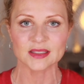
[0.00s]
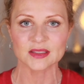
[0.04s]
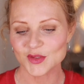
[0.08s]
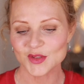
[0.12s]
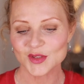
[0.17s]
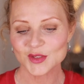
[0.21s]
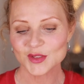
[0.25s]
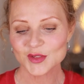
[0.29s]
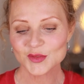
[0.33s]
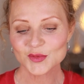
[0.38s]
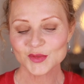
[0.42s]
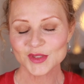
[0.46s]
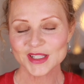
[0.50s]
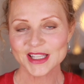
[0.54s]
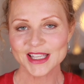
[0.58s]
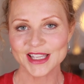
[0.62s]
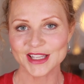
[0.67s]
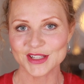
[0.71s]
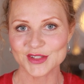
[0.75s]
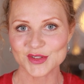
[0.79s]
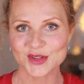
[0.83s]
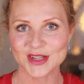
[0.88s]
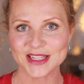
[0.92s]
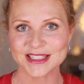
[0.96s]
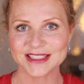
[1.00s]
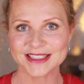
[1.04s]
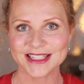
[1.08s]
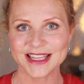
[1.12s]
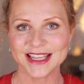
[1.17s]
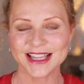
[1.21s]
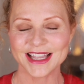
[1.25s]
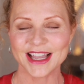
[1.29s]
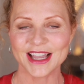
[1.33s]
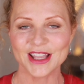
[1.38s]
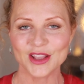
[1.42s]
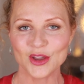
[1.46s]
So this is really
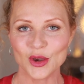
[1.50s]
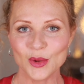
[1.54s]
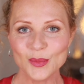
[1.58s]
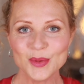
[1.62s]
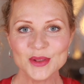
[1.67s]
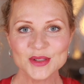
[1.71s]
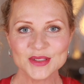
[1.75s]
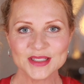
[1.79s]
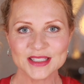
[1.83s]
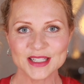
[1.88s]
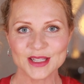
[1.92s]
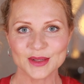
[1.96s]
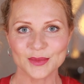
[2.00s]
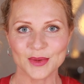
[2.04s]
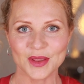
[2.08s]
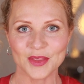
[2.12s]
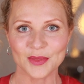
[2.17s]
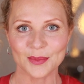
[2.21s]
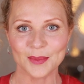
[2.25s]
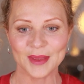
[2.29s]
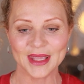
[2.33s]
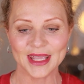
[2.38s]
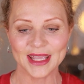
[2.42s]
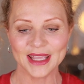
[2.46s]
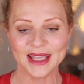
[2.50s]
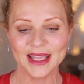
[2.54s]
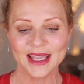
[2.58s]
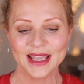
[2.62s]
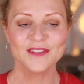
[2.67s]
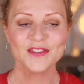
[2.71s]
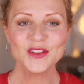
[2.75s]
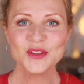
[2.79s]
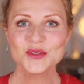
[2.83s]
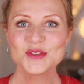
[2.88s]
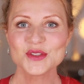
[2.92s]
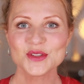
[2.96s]
interesting. I hope you stick with me.
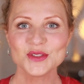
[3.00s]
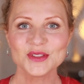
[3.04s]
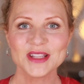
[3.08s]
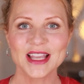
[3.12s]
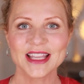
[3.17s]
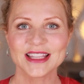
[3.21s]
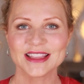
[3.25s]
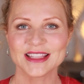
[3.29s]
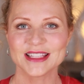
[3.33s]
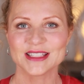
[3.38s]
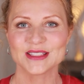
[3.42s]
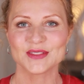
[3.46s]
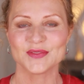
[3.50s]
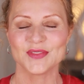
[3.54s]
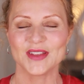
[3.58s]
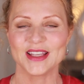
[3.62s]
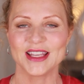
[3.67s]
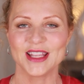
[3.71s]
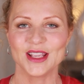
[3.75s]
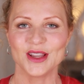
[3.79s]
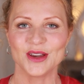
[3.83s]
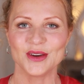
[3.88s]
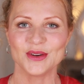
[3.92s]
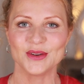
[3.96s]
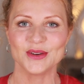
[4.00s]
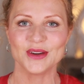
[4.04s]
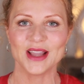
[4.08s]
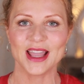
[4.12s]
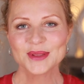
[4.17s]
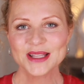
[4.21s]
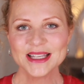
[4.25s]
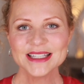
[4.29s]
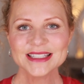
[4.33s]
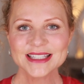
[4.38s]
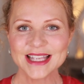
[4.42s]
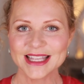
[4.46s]
If you do like this video,
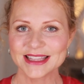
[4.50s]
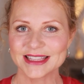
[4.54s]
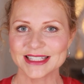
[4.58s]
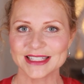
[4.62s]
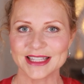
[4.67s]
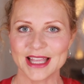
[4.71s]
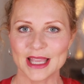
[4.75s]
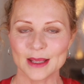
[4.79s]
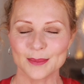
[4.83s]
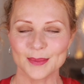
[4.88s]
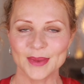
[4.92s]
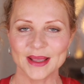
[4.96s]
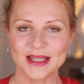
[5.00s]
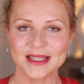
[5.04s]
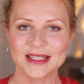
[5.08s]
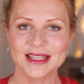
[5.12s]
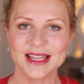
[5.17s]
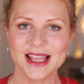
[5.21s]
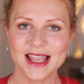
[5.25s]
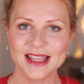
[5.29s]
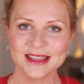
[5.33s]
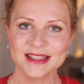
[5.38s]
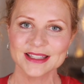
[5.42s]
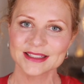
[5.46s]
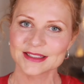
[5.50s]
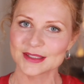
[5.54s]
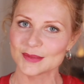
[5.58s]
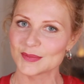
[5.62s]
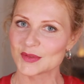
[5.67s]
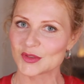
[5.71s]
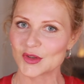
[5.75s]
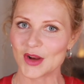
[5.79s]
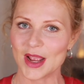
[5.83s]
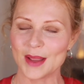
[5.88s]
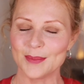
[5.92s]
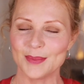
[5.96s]
please hit the like button, hit the
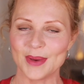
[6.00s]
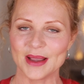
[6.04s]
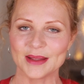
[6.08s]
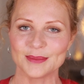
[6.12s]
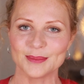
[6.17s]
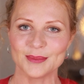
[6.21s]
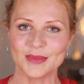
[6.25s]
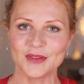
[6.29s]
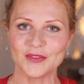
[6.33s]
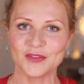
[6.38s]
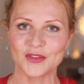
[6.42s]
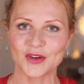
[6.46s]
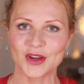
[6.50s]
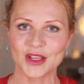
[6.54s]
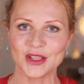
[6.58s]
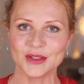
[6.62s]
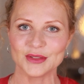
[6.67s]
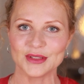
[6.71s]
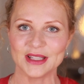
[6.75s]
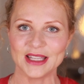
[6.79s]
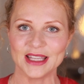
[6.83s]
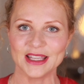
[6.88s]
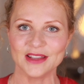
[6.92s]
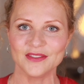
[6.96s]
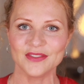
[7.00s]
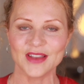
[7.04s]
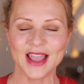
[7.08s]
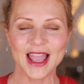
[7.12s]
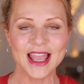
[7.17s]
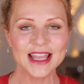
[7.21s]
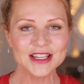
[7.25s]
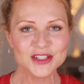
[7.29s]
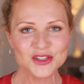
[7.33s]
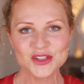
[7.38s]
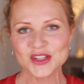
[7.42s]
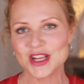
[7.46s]
subscribe button before you leave,
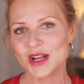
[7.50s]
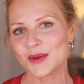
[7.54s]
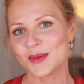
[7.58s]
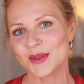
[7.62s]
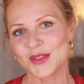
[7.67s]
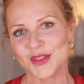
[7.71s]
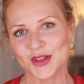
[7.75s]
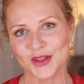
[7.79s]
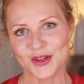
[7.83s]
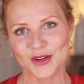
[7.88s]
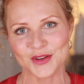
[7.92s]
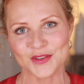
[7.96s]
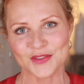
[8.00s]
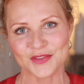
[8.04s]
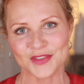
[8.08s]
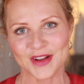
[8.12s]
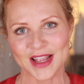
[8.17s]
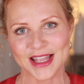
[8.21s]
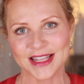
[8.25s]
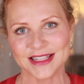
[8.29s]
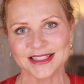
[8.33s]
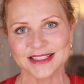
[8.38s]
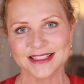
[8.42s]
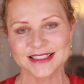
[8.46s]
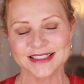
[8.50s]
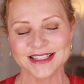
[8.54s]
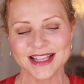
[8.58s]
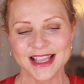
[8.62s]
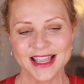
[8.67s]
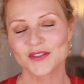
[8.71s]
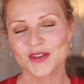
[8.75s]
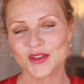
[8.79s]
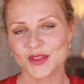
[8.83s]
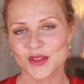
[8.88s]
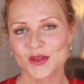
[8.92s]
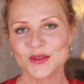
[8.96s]
and share with all your friends.
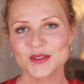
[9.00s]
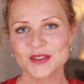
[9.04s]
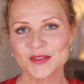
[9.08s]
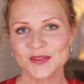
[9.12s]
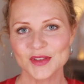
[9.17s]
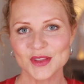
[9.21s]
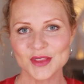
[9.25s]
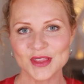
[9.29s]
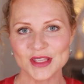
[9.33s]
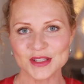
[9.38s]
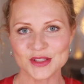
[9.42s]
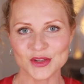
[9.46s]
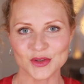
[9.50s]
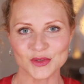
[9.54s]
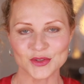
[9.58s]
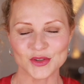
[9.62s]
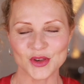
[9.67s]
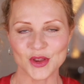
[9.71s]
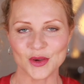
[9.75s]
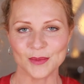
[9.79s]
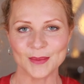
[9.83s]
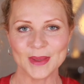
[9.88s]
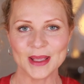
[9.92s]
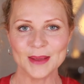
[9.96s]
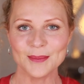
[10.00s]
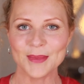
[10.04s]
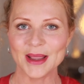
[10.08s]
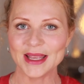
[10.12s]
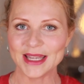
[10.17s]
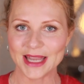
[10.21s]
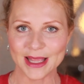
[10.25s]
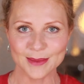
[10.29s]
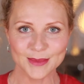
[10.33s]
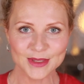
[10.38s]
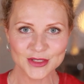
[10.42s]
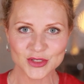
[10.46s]
For those of you that don't know me, my
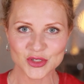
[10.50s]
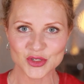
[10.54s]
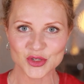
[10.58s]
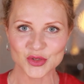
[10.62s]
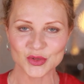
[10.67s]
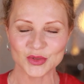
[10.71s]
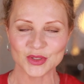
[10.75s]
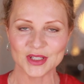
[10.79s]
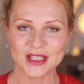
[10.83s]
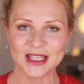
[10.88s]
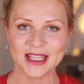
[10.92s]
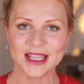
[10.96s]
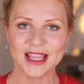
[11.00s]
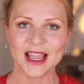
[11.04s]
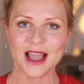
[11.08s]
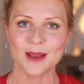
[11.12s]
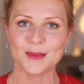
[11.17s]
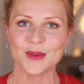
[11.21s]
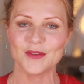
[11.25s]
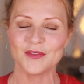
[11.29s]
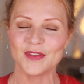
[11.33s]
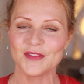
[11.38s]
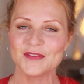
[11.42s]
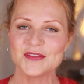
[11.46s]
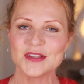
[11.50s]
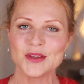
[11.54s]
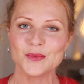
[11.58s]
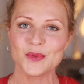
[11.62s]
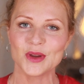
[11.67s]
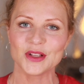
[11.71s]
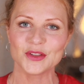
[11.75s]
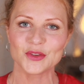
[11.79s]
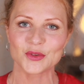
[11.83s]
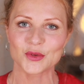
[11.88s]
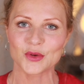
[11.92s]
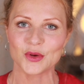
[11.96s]
name is Julie. I'm a
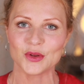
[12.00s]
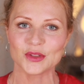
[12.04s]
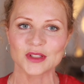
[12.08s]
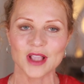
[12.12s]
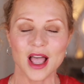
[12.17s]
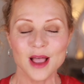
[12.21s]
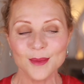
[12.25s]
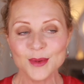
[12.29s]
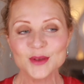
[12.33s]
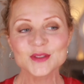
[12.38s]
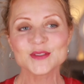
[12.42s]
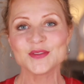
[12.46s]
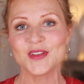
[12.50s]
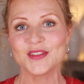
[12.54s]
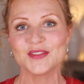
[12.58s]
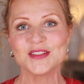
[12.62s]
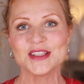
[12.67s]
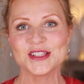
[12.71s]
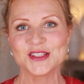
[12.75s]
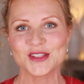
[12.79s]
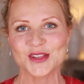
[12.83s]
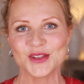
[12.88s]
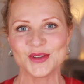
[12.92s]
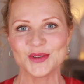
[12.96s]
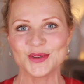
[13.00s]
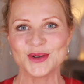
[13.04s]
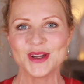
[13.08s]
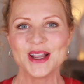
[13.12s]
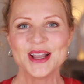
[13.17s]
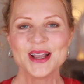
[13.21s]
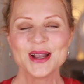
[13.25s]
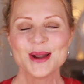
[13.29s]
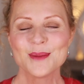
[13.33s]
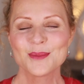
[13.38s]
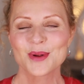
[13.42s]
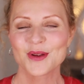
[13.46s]
51-year-old, almost 52,
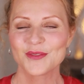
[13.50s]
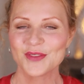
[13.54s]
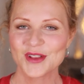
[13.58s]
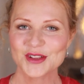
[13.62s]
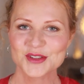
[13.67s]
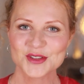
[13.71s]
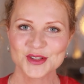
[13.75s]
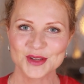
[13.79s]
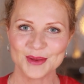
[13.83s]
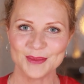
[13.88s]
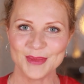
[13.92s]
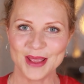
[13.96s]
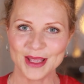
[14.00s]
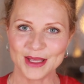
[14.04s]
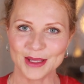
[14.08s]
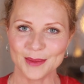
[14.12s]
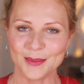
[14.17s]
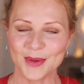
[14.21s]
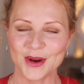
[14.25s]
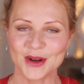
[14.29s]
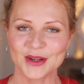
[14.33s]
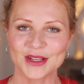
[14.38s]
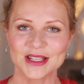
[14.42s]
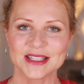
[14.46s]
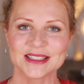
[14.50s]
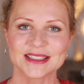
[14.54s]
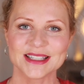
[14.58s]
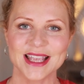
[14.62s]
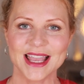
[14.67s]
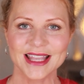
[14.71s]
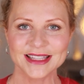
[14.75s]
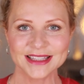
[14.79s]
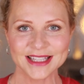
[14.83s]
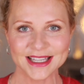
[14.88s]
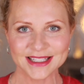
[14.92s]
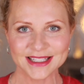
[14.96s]
professional makeup artist
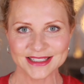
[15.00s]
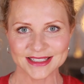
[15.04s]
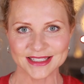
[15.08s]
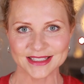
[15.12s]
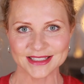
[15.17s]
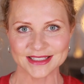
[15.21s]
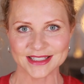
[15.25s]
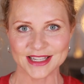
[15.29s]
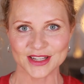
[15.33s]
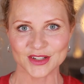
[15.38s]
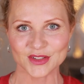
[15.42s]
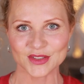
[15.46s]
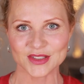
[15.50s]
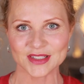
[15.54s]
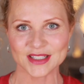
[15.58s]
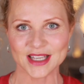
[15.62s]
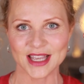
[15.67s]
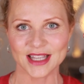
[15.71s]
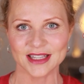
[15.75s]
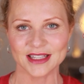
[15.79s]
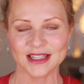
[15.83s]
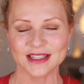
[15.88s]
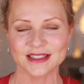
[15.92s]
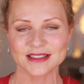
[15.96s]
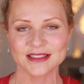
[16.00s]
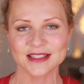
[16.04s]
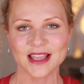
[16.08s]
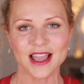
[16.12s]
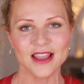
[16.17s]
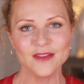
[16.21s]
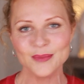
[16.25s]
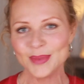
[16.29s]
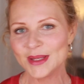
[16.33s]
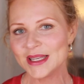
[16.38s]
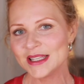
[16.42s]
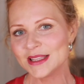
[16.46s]
and licensed hairstylist.
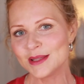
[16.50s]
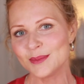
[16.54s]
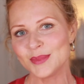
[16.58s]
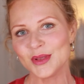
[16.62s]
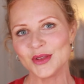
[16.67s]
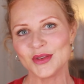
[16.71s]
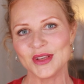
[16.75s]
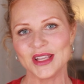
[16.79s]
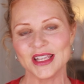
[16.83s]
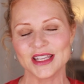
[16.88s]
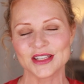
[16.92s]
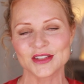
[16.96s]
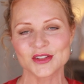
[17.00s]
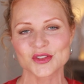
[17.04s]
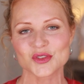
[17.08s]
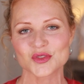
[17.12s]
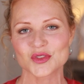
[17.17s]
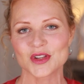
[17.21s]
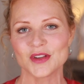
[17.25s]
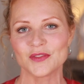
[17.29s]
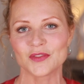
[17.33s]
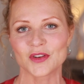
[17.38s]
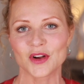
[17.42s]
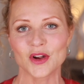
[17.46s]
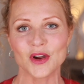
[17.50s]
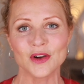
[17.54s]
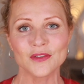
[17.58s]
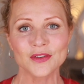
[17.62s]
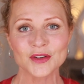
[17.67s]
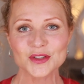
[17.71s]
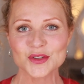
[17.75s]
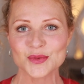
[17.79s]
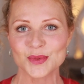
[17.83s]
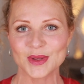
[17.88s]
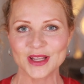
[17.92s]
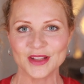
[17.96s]
I've been in the beauty industry for over
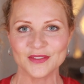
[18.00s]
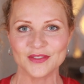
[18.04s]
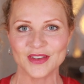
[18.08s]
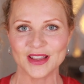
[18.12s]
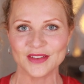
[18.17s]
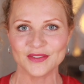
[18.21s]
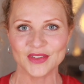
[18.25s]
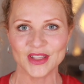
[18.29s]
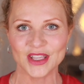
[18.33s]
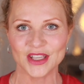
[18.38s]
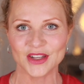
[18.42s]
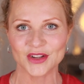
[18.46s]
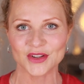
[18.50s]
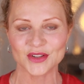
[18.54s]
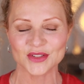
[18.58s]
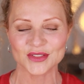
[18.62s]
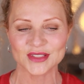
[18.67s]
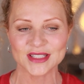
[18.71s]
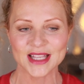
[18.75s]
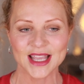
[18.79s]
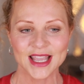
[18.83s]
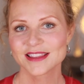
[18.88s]
25 years.